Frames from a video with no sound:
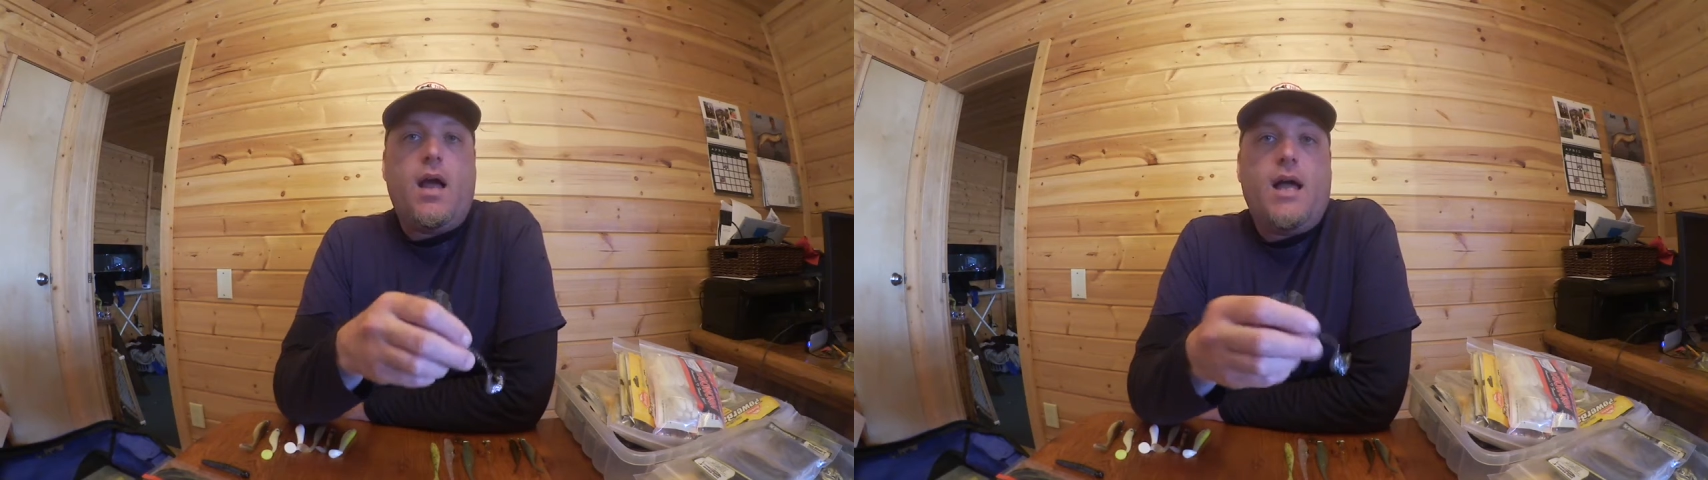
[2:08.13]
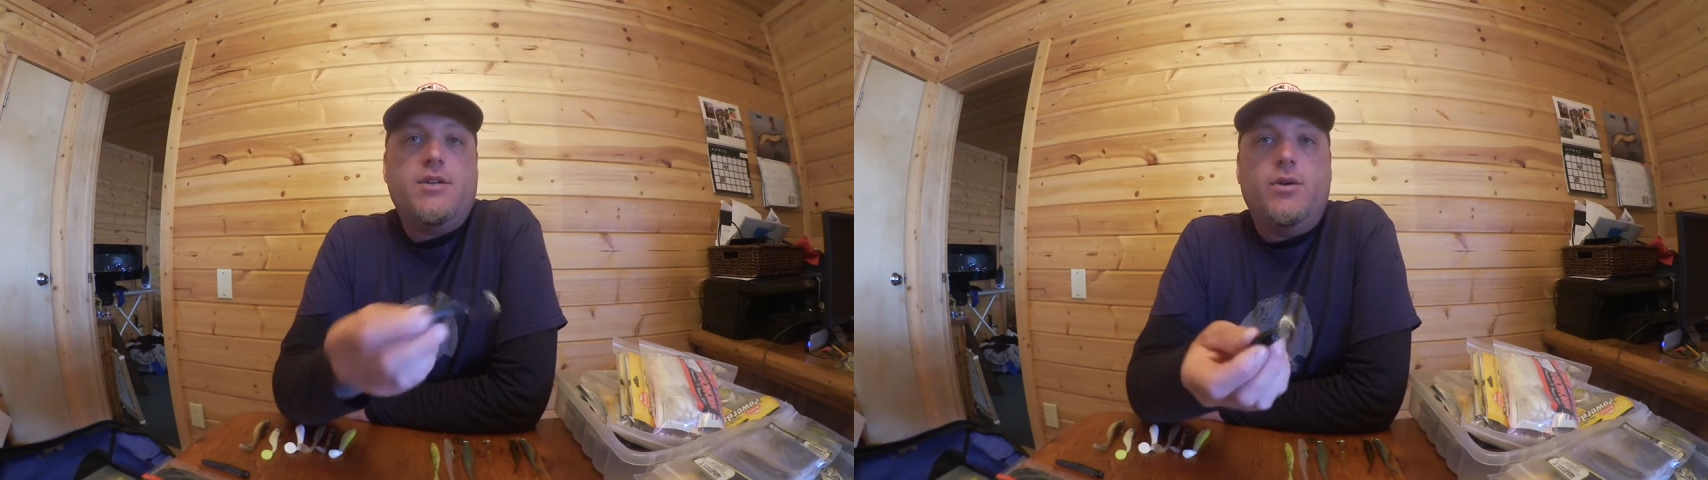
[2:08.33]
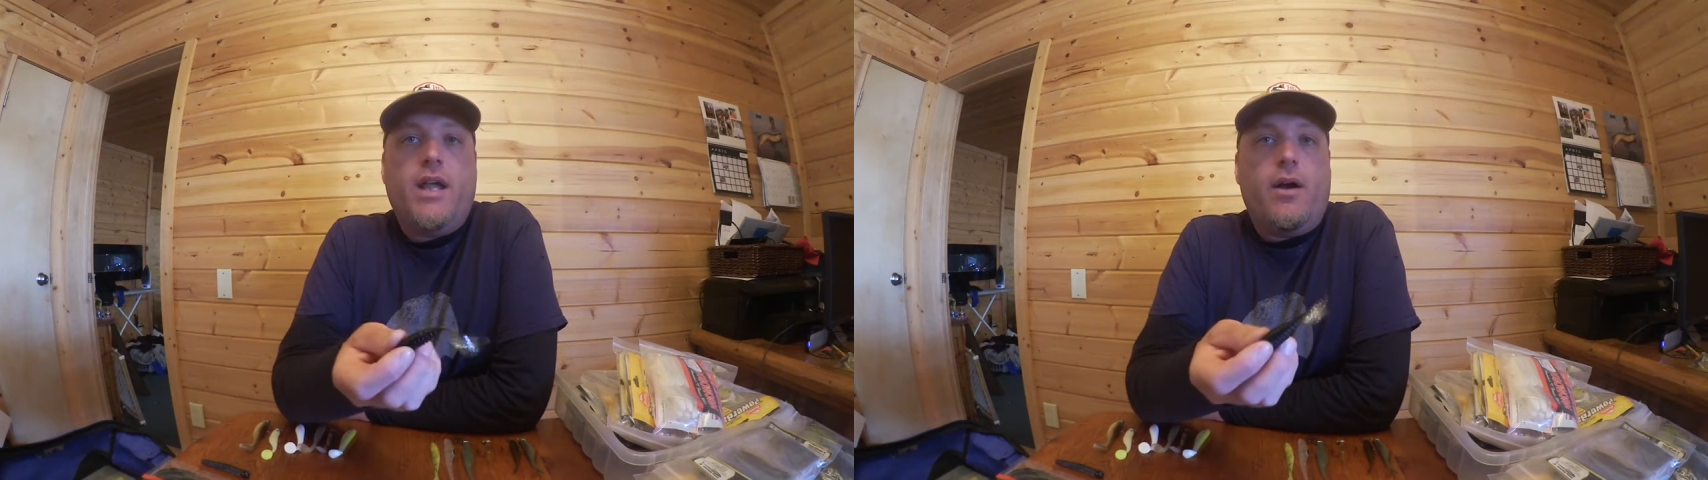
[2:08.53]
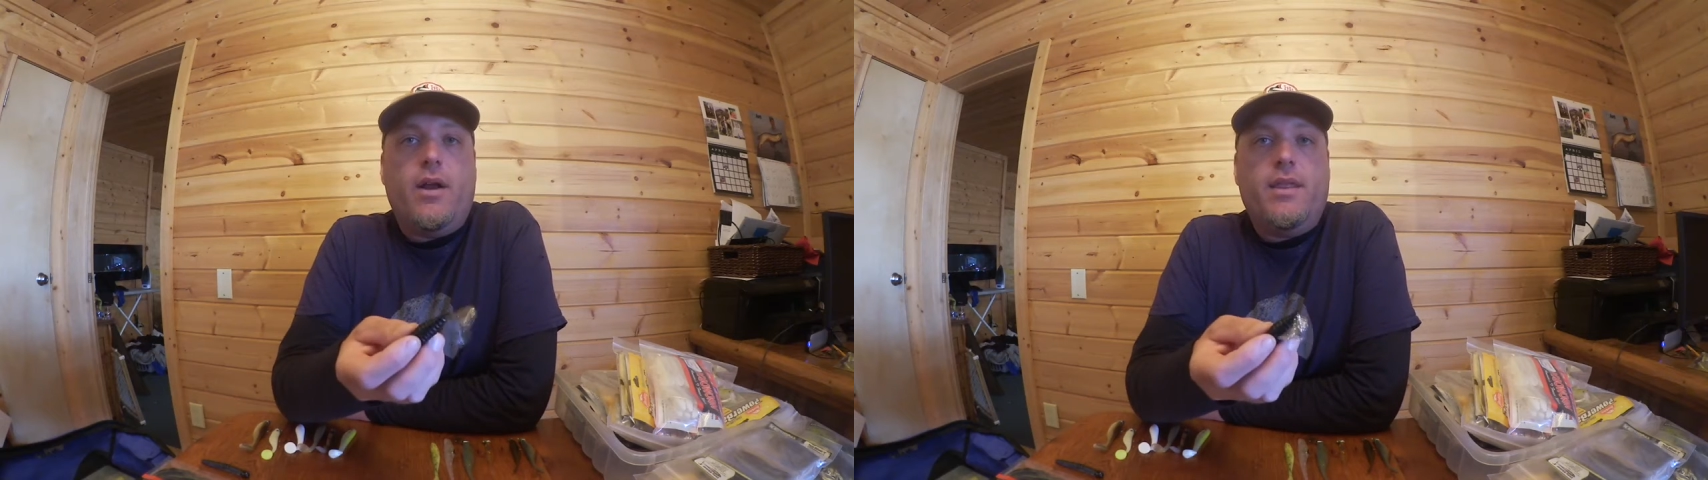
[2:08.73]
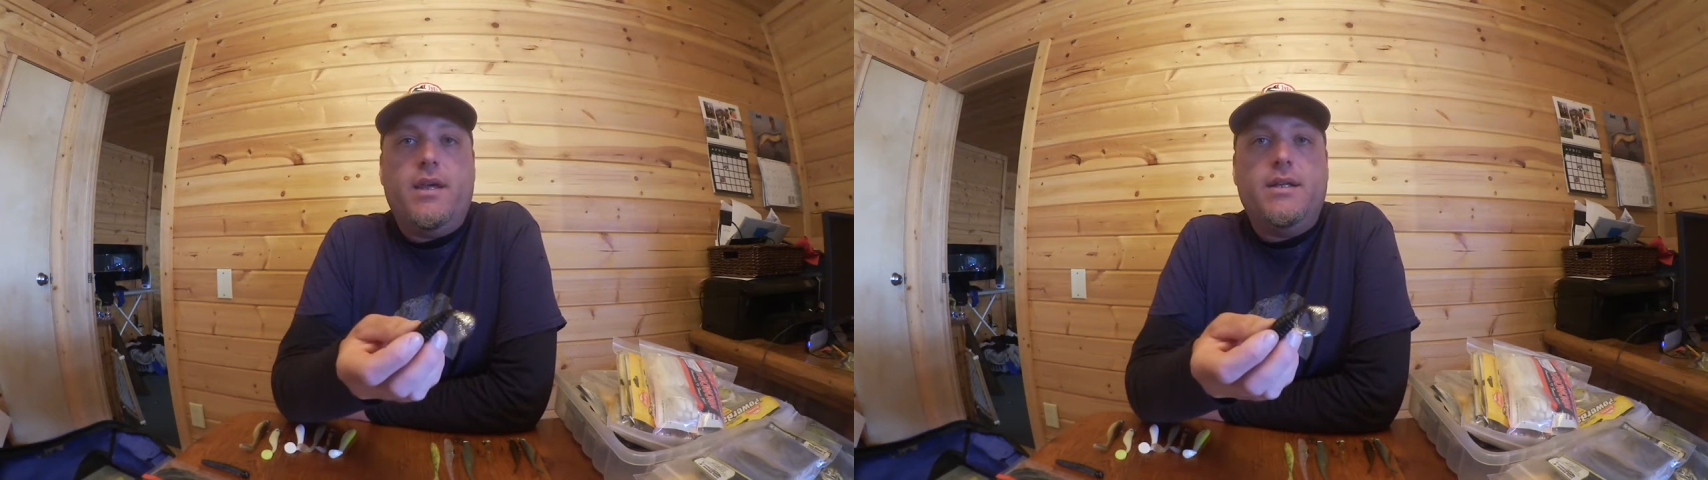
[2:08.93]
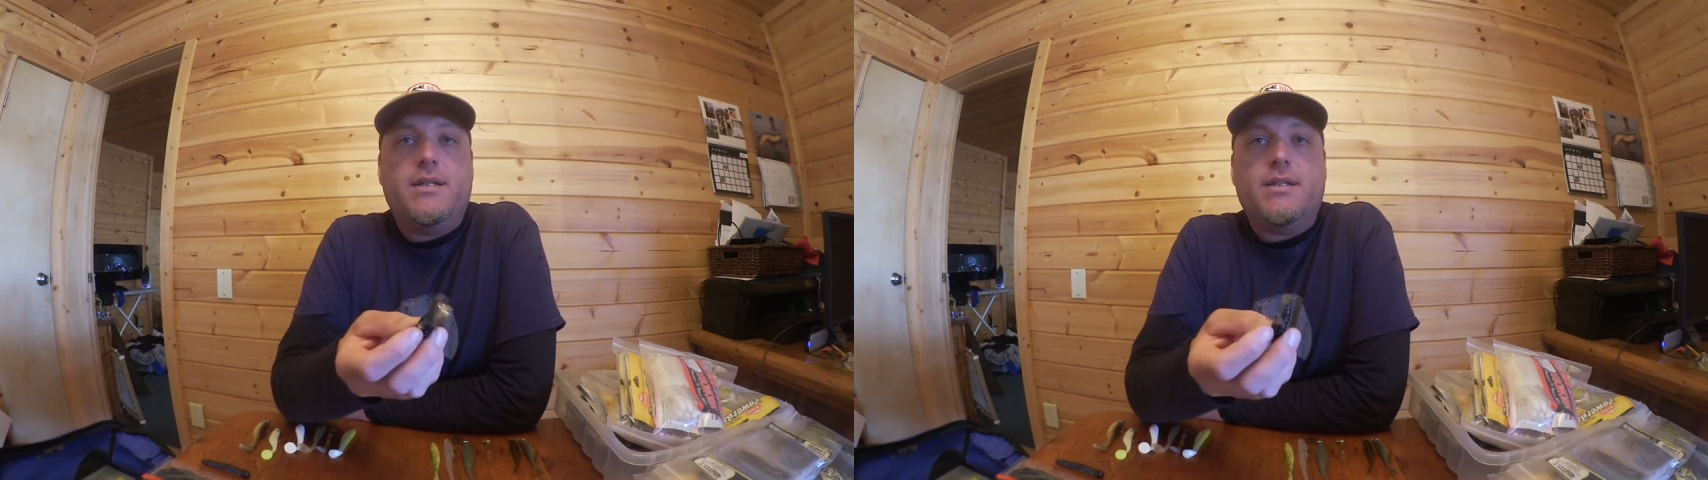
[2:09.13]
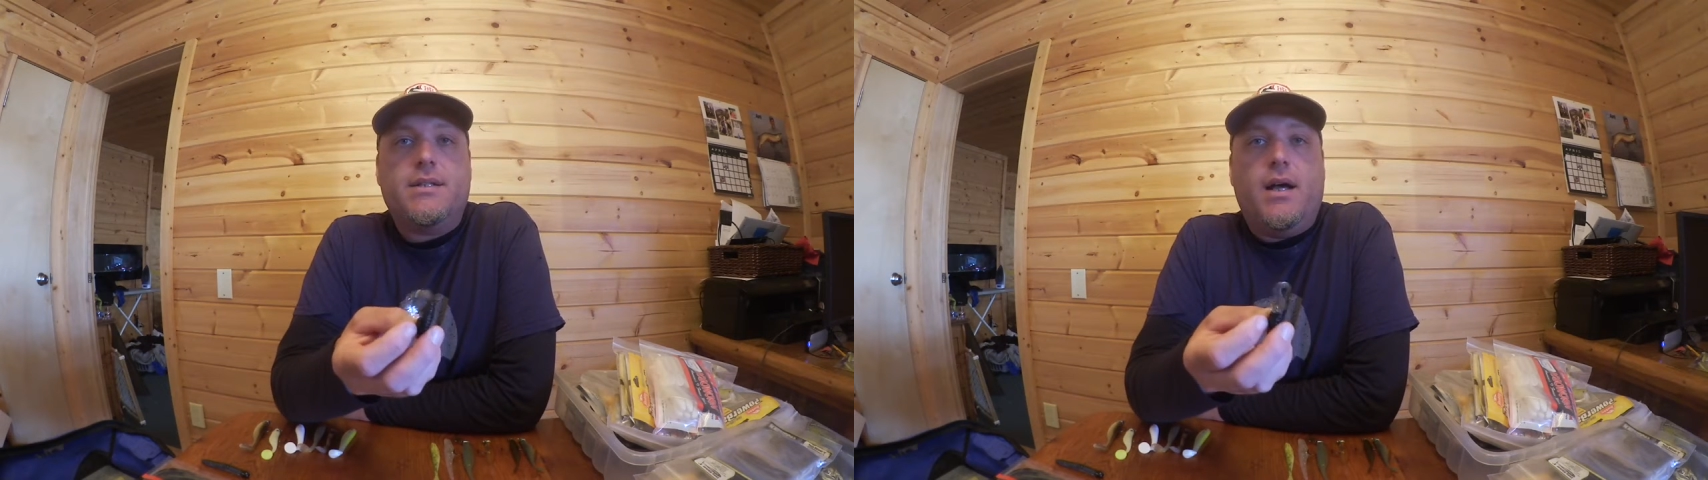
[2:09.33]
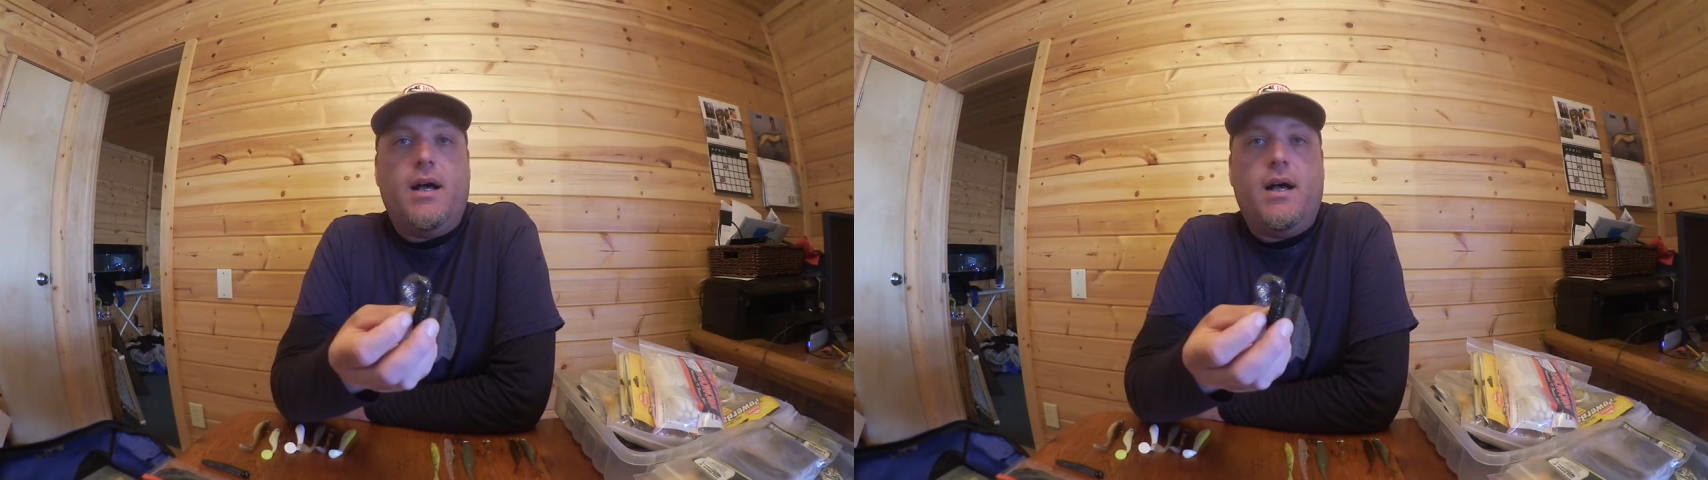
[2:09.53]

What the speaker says: I do carry these.